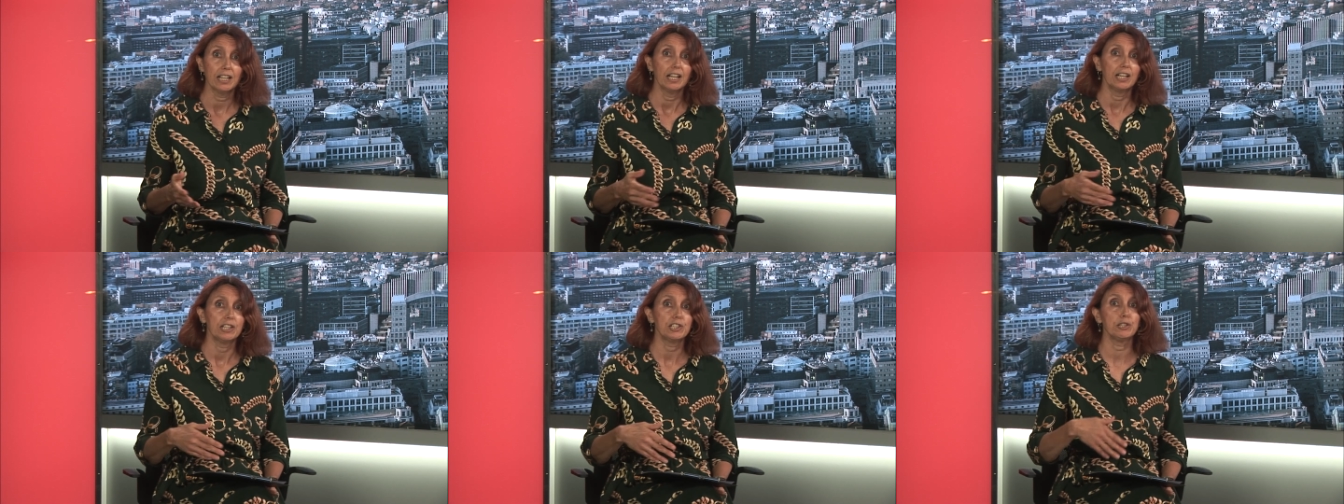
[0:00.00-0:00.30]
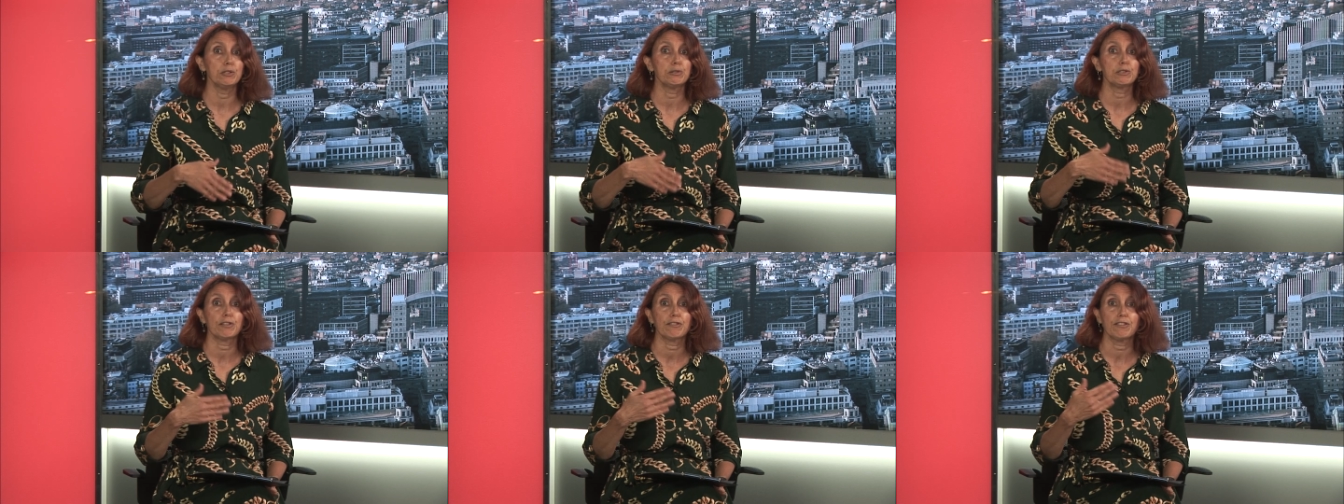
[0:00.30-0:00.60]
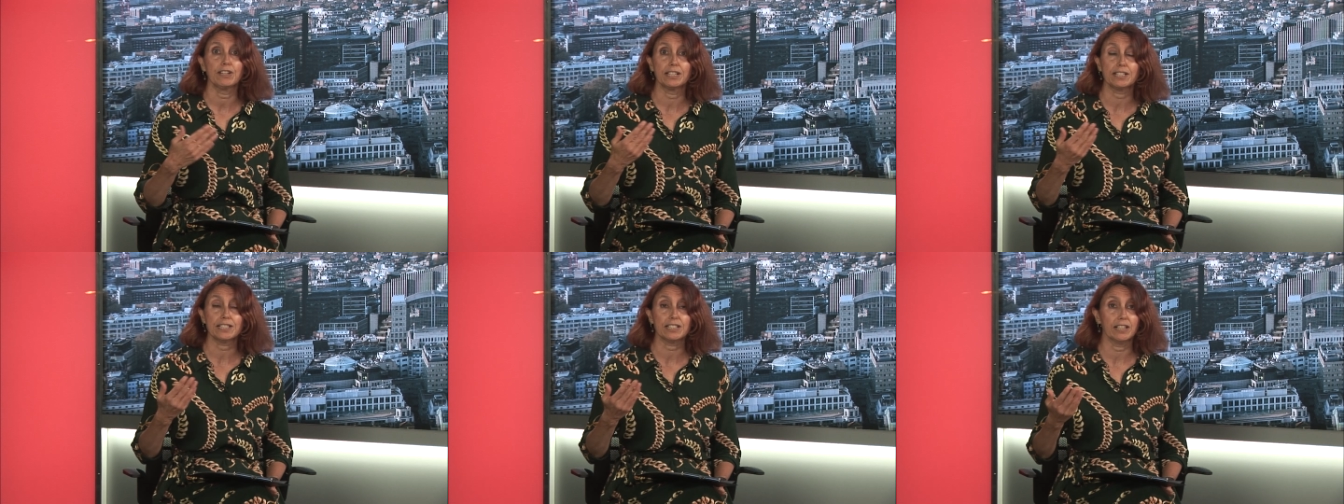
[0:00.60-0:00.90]
due to
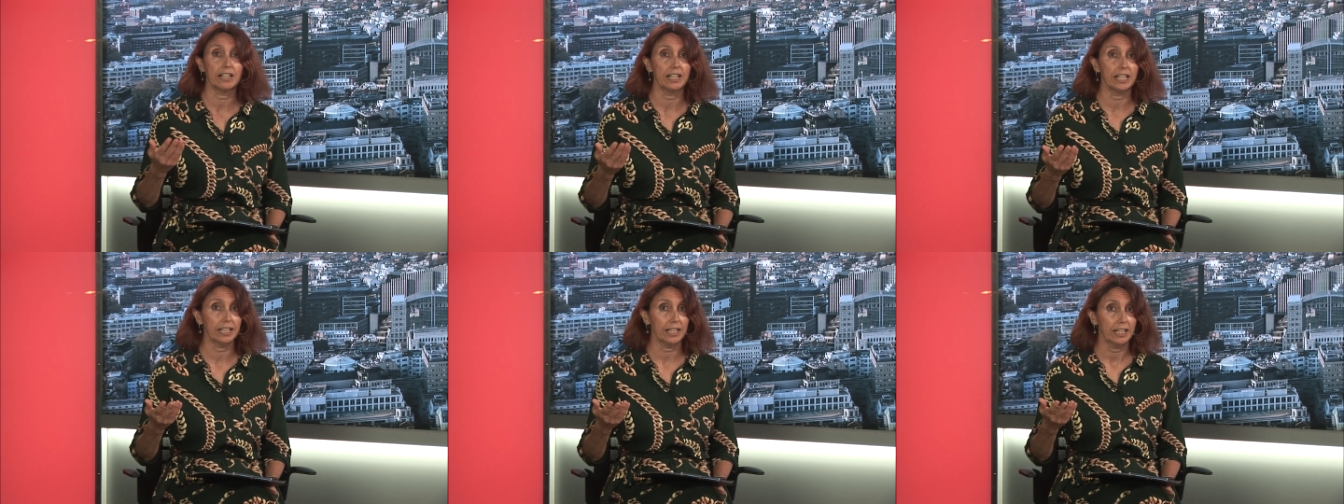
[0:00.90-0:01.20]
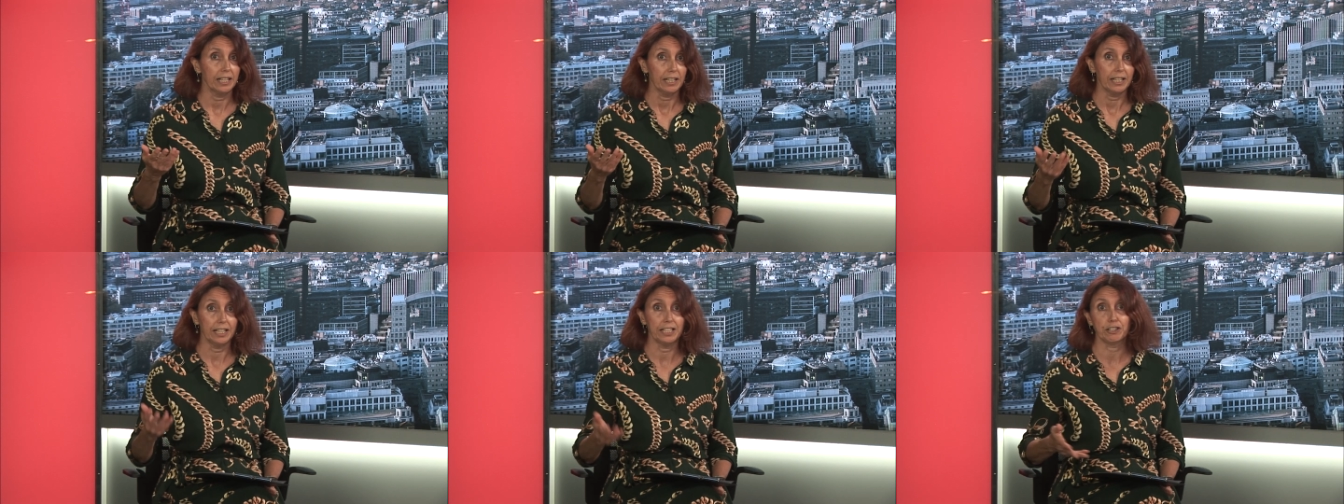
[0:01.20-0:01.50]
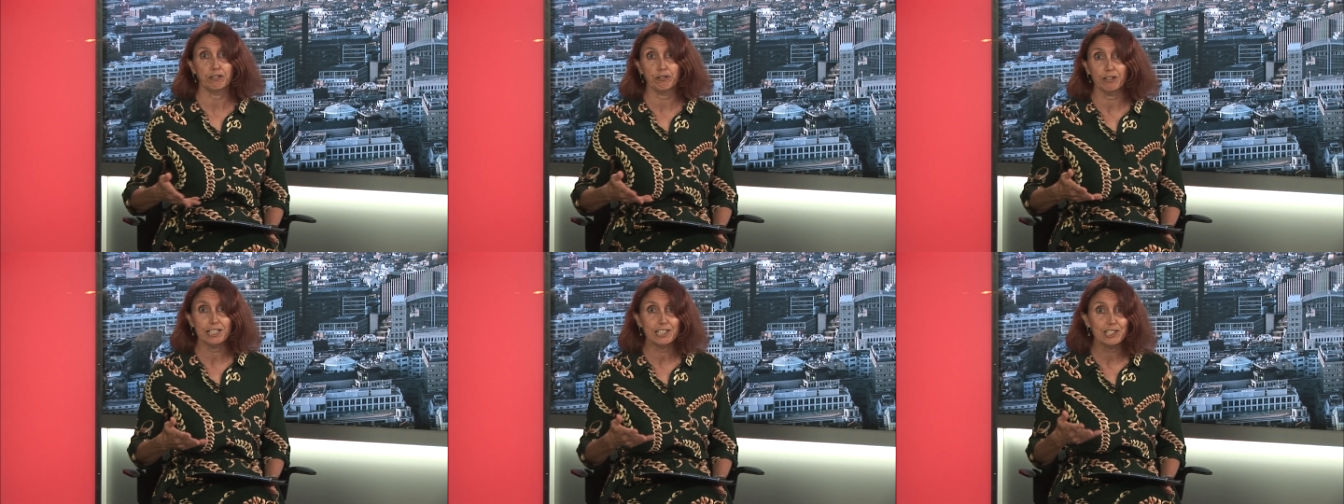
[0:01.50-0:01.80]
things like
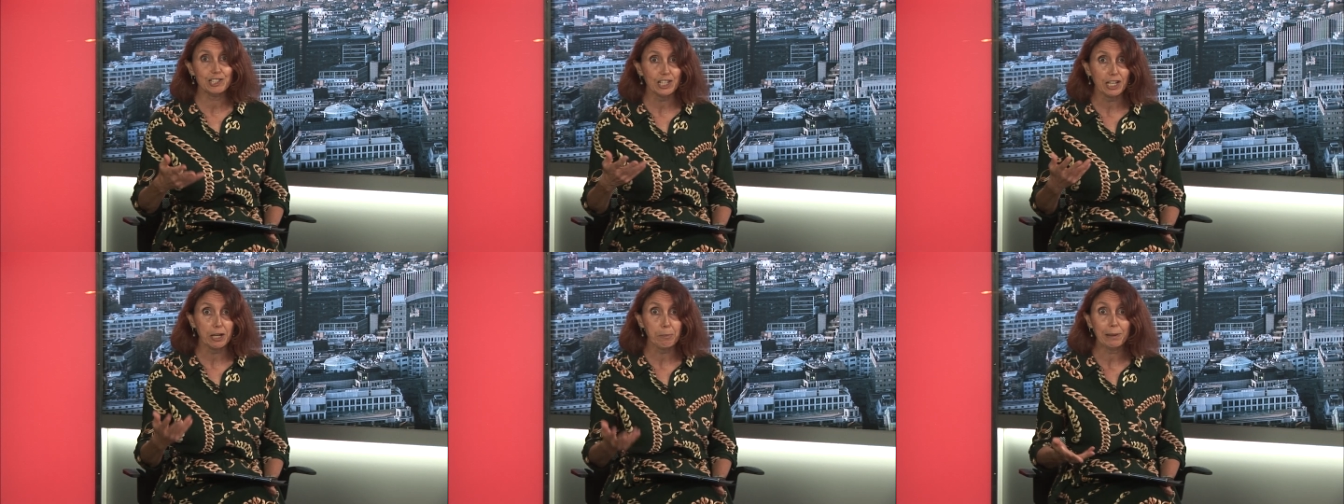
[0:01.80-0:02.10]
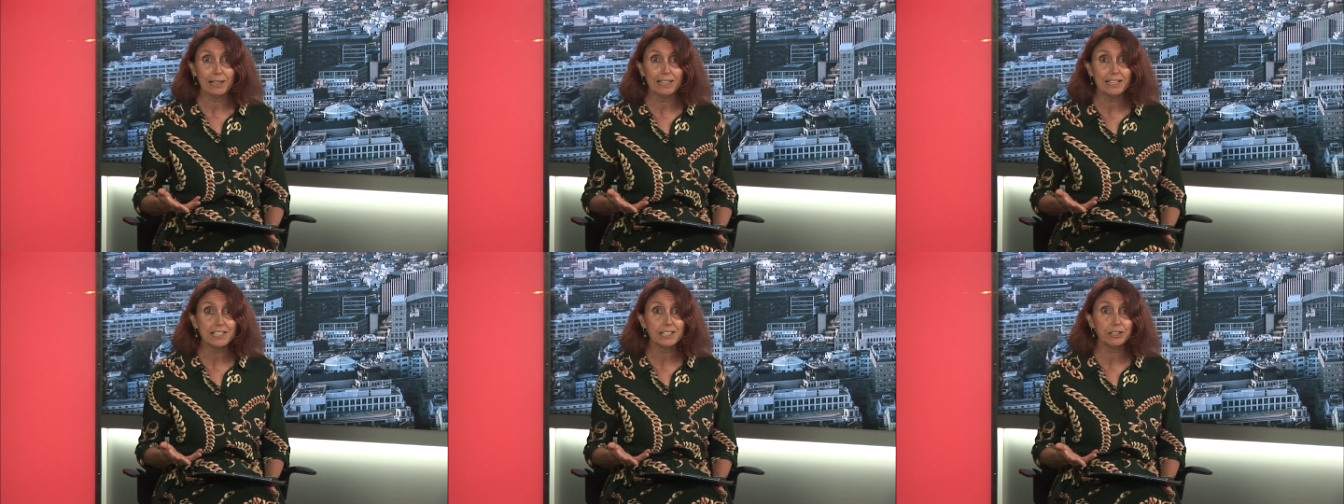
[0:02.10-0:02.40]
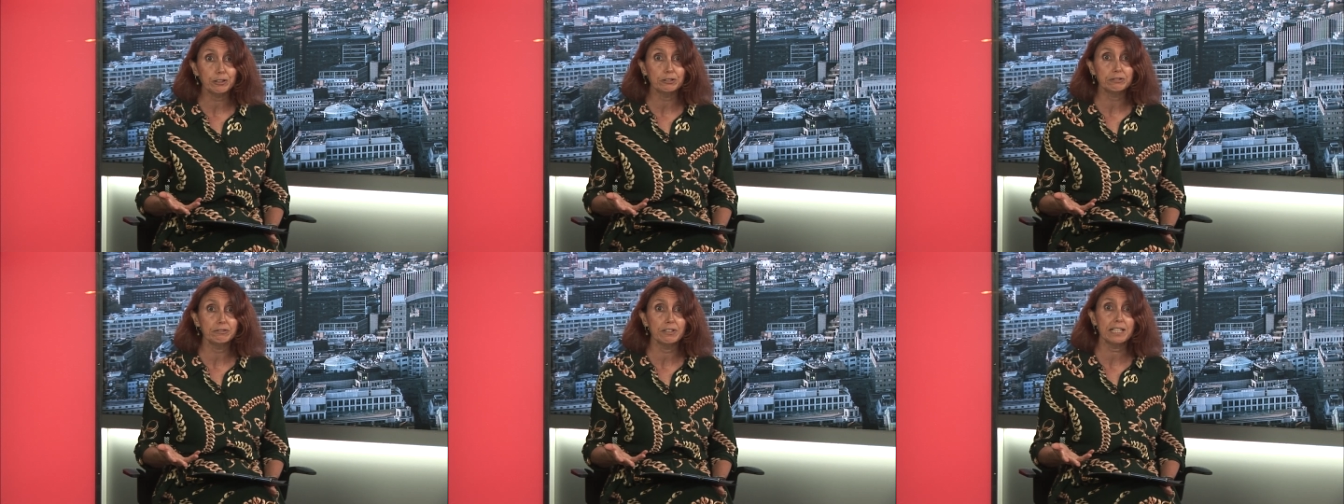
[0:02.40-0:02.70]
increased
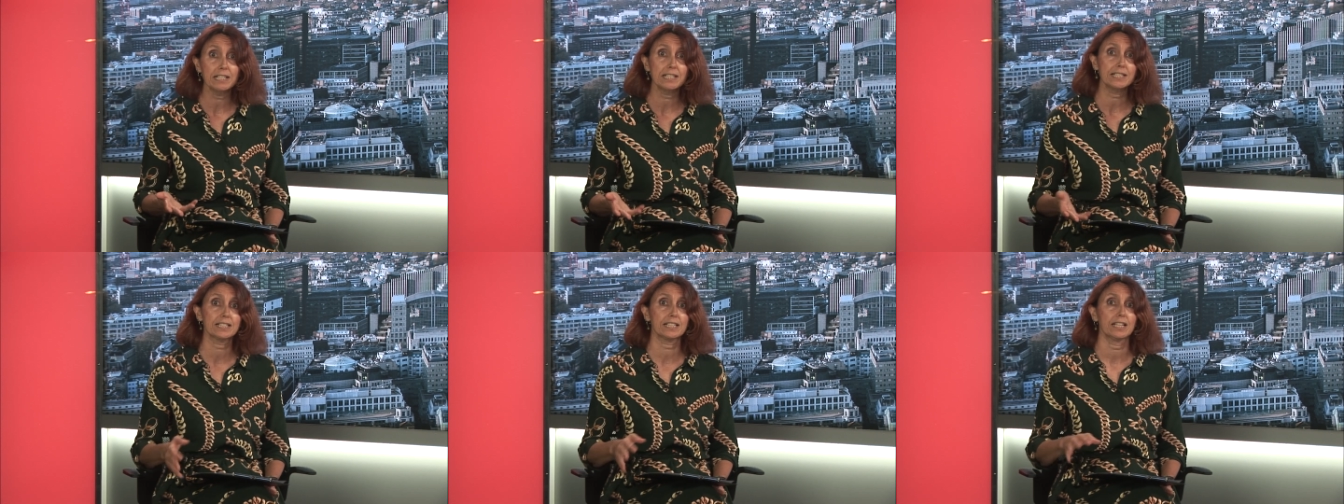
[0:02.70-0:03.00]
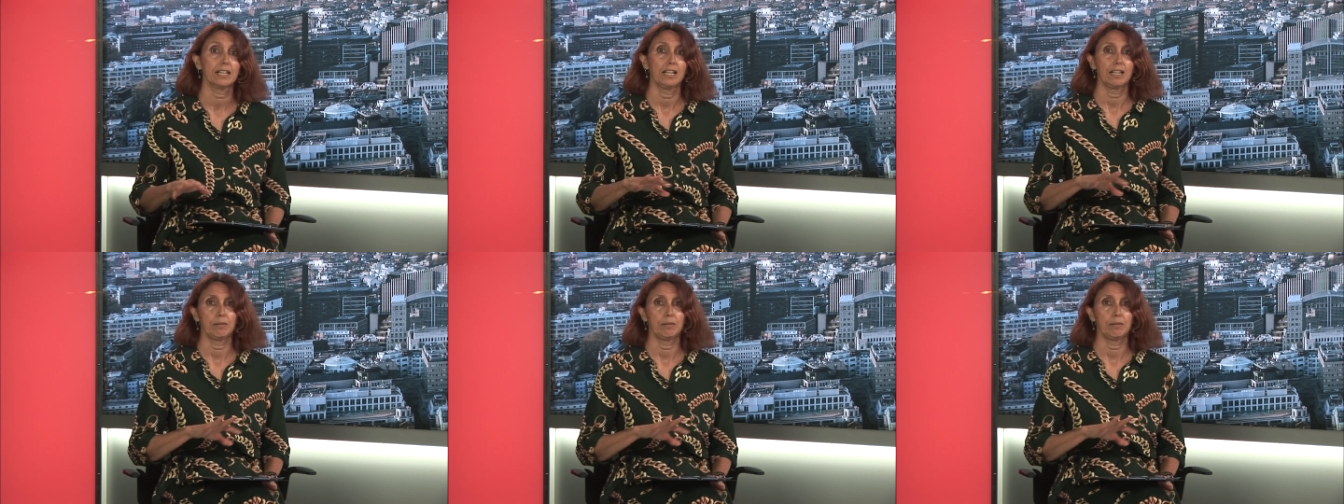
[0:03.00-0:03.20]
geopolitical risk,